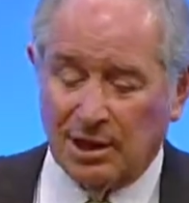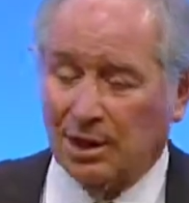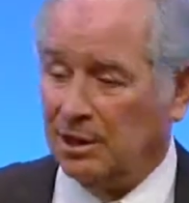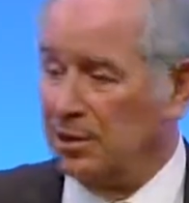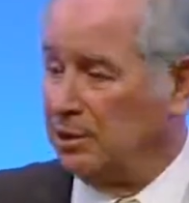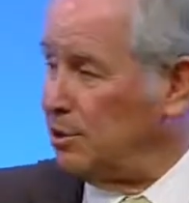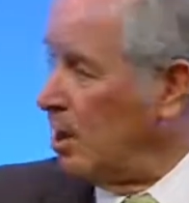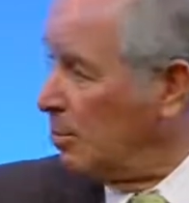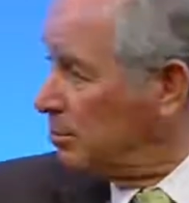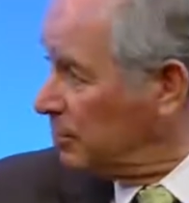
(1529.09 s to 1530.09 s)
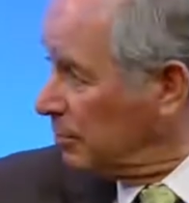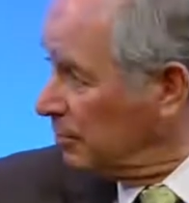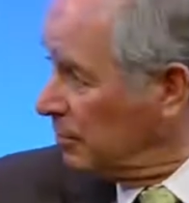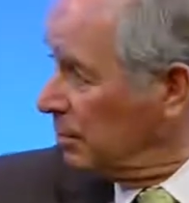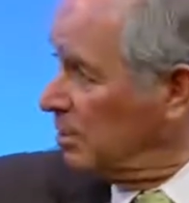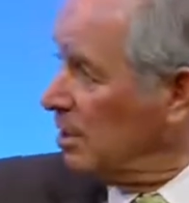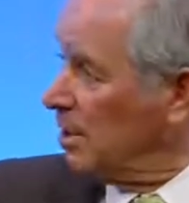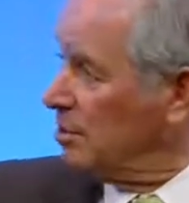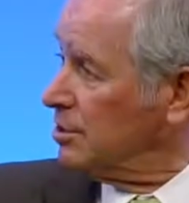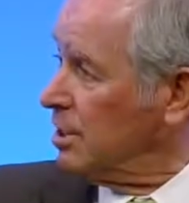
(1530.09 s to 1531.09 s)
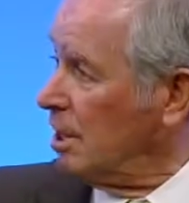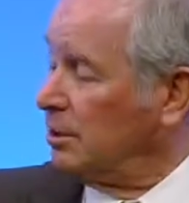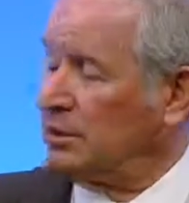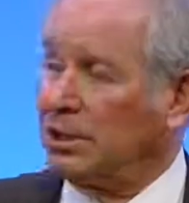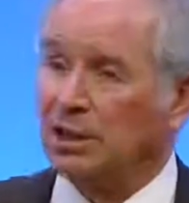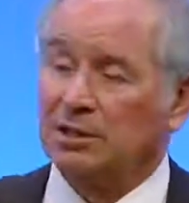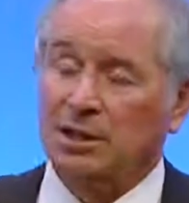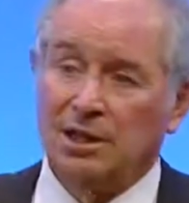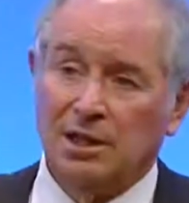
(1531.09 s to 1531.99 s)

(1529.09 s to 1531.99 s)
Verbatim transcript: and the jobs leaving the United States and